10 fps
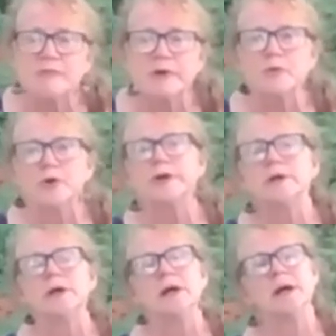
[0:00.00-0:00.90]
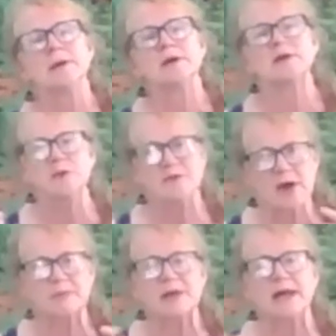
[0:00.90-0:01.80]
we would, because we've
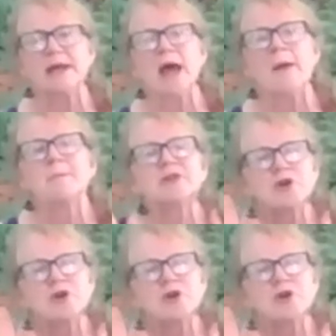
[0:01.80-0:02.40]
got mm-hmm. plenty. But the